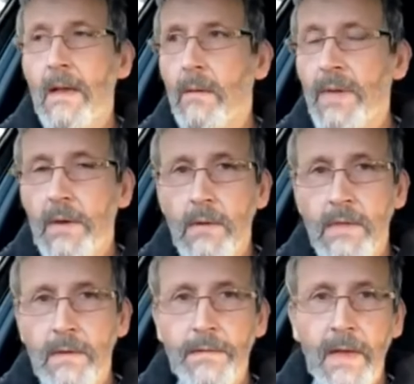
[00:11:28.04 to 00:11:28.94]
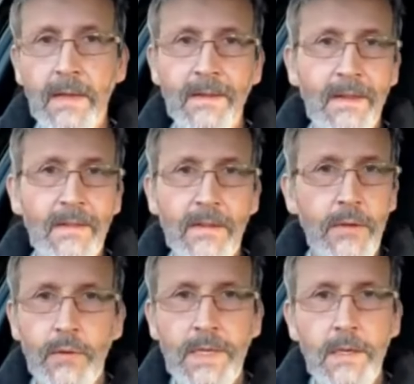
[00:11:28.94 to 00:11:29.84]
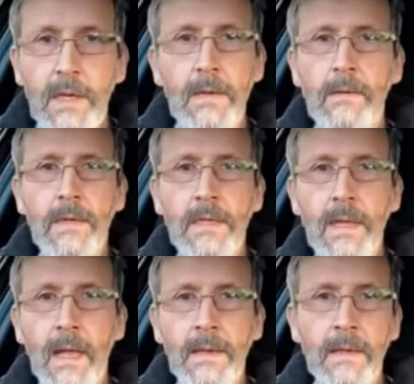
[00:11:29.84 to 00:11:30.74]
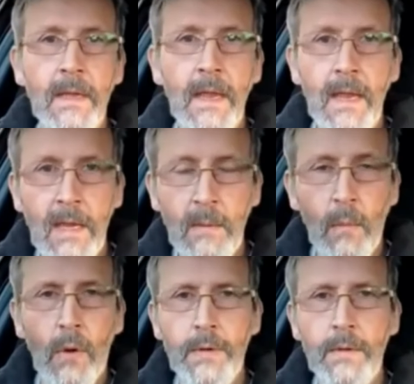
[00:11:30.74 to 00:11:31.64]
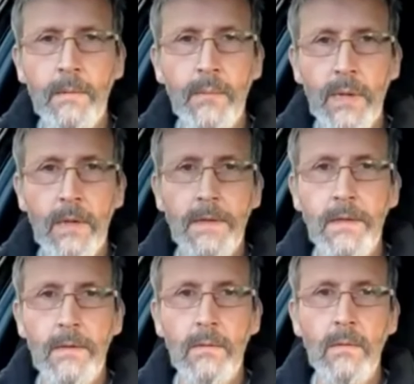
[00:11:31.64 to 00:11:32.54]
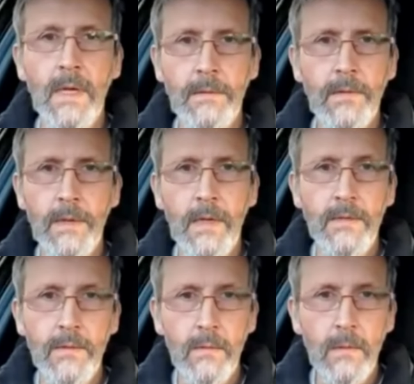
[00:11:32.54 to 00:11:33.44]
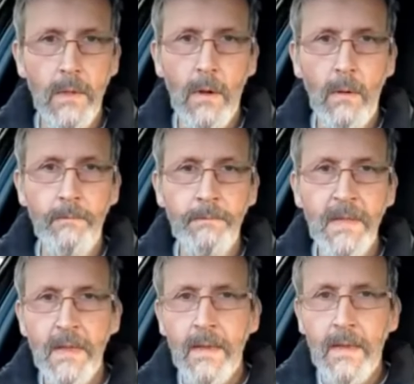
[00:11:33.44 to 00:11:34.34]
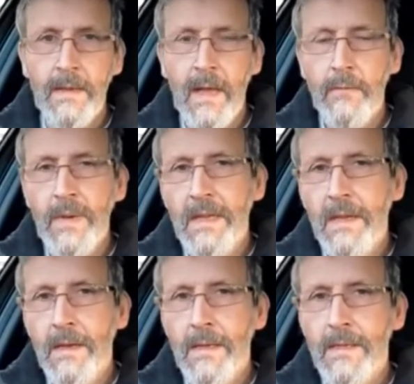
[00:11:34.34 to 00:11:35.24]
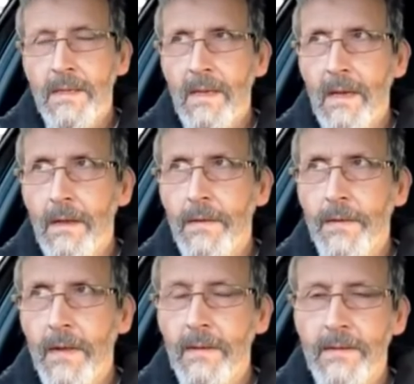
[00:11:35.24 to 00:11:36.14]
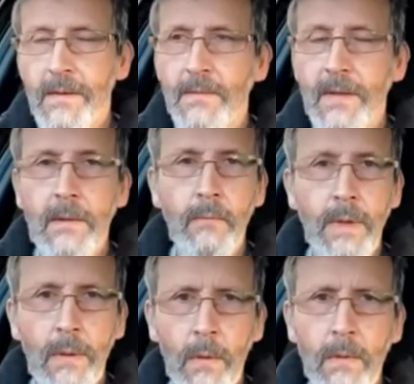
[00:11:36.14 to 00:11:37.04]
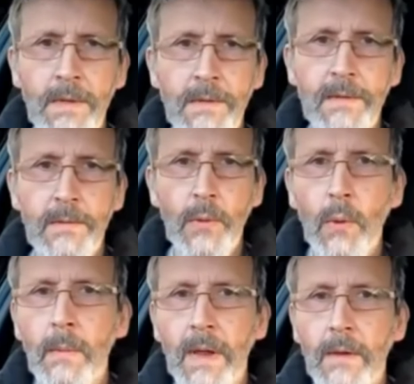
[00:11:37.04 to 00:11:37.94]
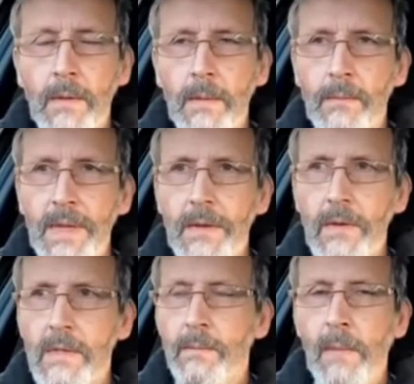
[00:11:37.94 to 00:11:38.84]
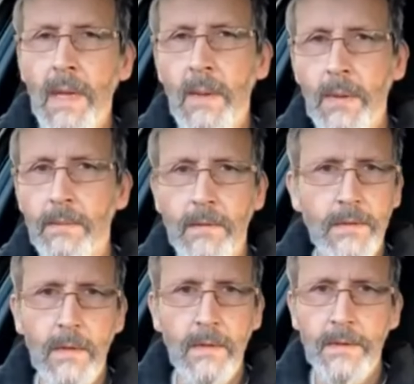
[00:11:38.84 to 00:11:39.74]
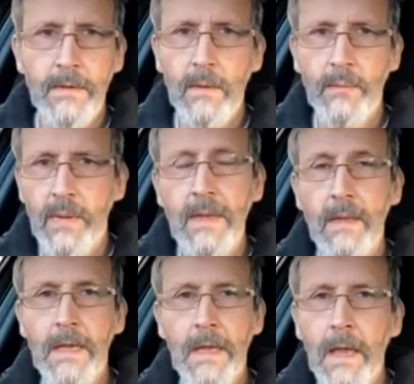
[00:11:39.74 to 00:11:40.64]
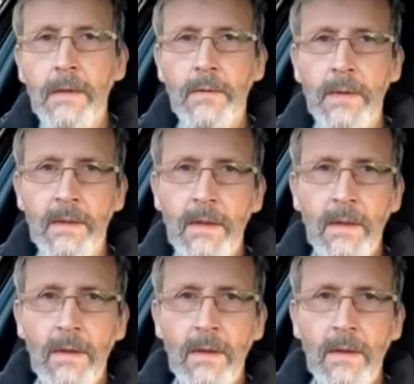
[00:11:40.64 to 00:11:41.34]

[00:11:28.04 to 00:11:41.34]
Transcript: And because of that, the treaty cannot stand in modern political international law. And that really is, I think, something that we all need to know about, because many people in Scotland are completely ignorant